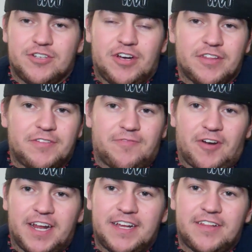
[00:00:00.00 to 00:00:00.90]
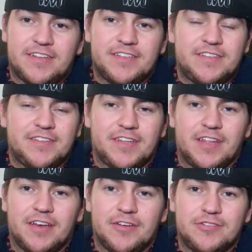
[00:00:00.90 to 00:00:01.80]
Jonathan Franklin,
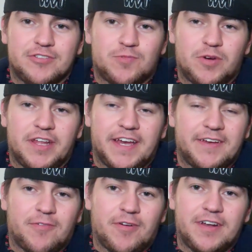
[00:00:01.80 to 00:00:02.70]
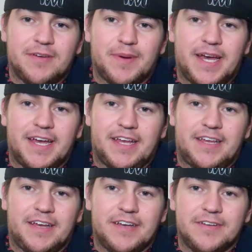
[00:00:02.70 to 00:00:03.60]
just one heck of a running
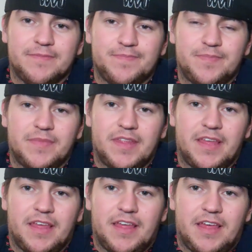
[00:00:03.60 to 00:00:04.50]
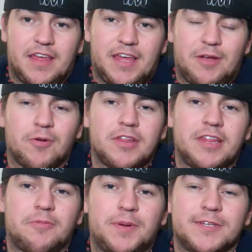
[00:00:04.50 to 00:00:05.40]
back. It
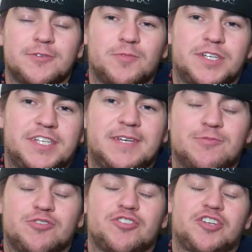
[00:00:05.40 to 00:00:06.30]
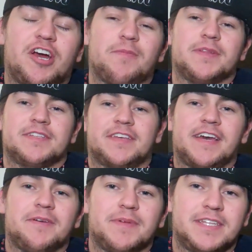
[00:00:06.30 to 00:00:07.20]
really depends on which team's going to show up in this
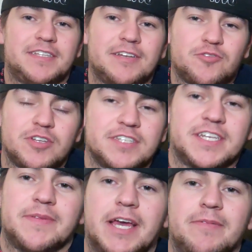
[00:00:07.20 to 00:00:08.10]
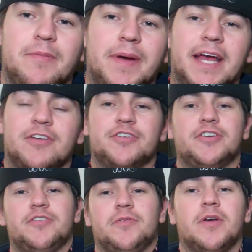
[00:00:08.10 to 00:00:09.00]
game. And it's really the same thing about Baylor,
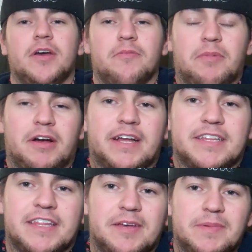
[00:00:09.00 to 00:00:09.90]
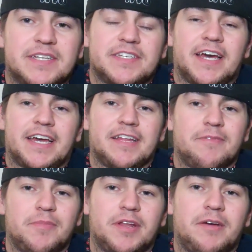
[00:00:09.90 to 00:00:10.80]
too. But I'll get to them in a second.
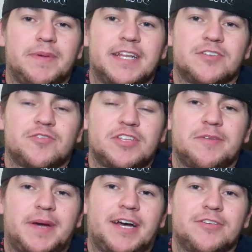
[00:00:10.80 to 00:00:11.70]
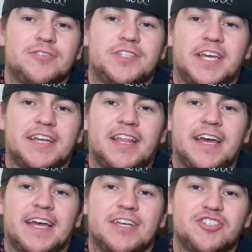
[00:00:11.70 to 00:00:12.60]
But, it's really about
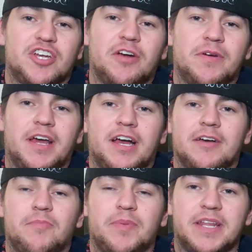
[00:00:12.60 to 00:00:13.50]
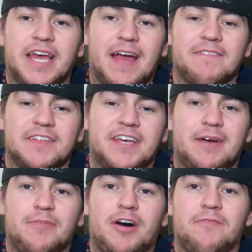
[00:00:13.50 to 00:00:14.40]
UCLA showing up and having the
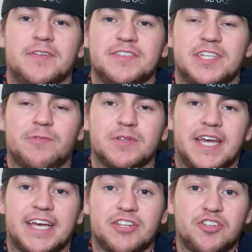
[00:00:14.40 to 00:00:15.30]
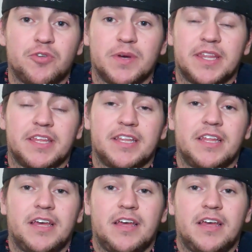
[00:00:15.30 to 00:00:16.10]
time off and seeing what they can do with it.